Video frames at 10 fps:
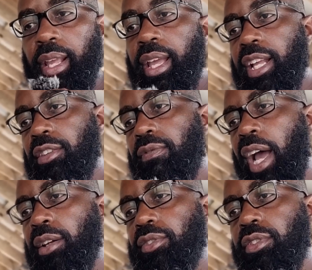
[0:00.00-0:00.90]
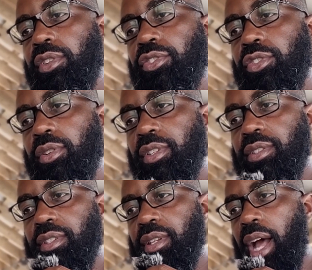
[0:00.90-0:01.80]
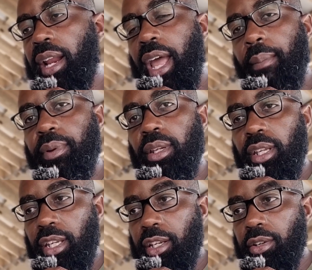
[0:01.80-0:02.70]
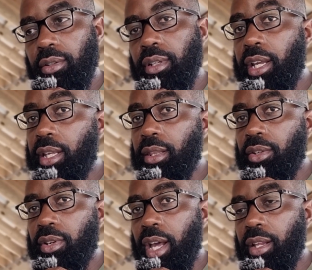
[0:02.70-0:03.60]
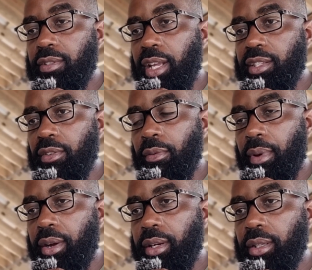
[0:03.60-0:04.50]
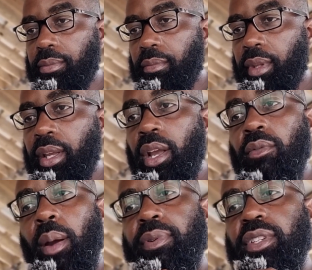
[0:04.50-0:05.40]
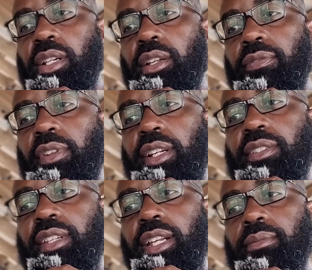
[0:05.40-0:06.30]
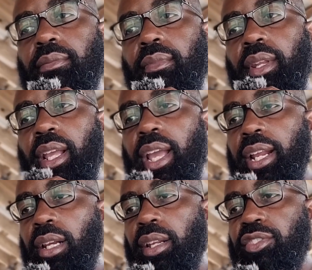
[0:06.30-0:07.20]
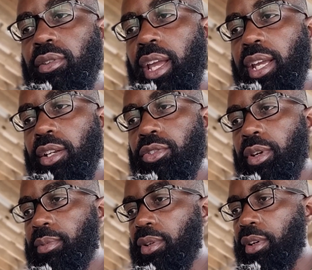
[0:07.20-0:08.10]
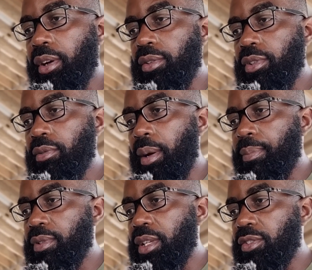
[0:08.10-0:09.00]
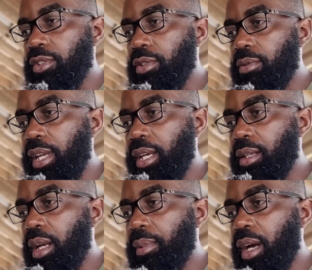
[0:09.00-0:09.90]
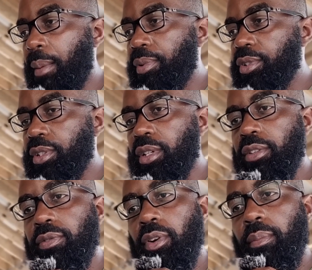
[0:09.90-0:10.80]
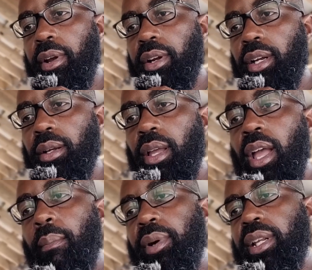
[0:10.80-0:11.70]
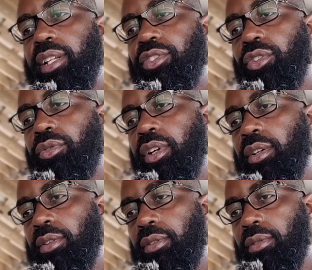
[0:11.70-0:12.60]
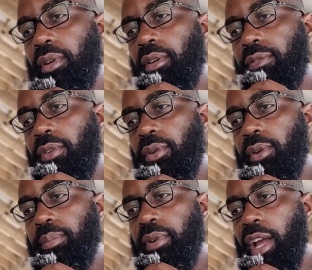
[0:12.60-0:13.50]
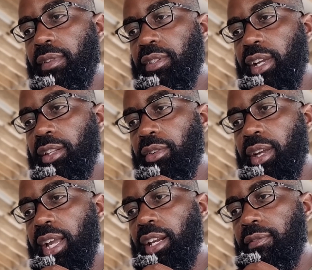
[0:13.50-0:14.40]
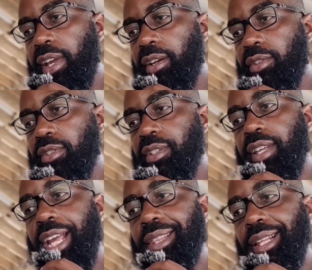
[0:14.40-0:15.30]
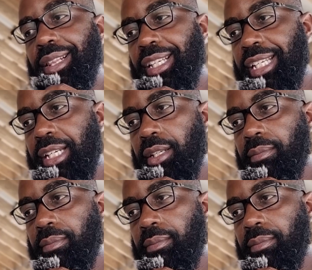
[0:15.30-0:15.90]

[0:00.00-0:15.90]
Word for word: It's vital to ensure this does not happen here in the United States of America. Representative Flood said, in a digital age, cryptocurrency represents new economic opportunities for America, but it's critical for private sector innovators to take the lead.